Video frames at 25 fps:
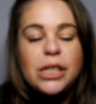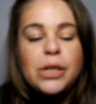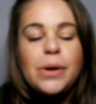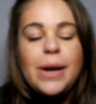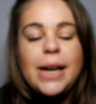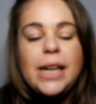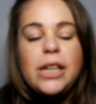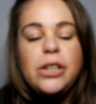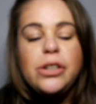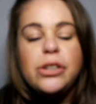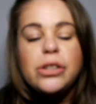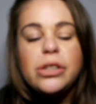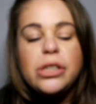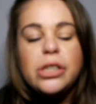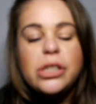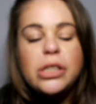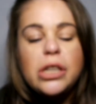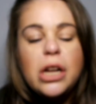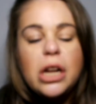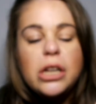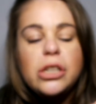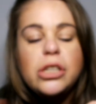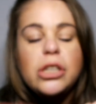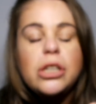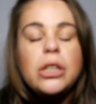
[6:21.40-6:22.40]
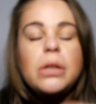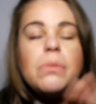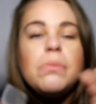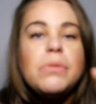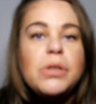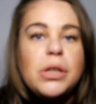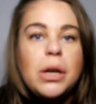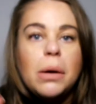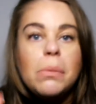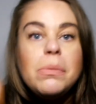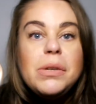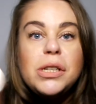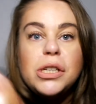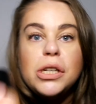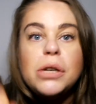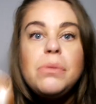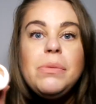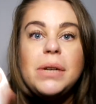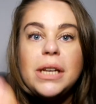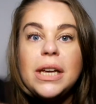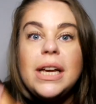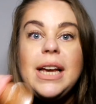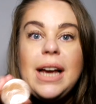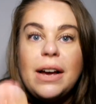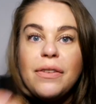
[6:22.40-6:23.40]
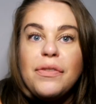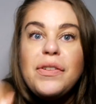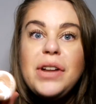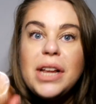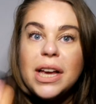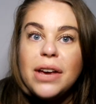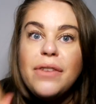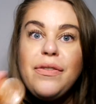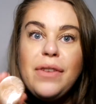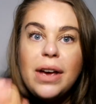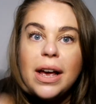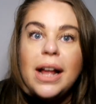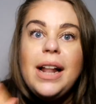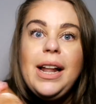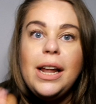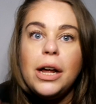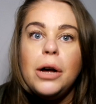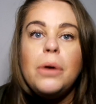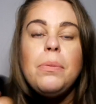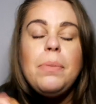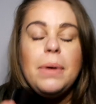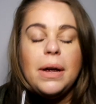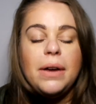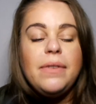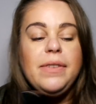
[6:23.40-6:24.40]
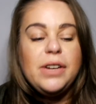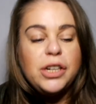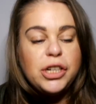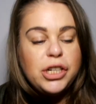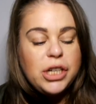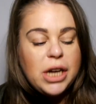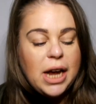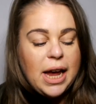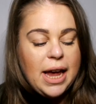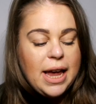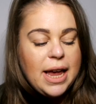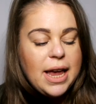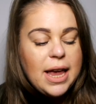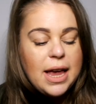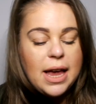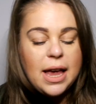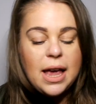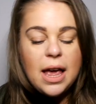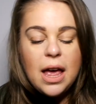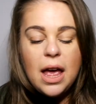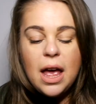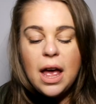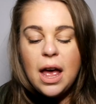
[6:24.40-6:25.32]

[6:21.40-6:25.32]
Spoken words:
So it does start to clump, so I'm assuming you have to give it a little bit of a shake.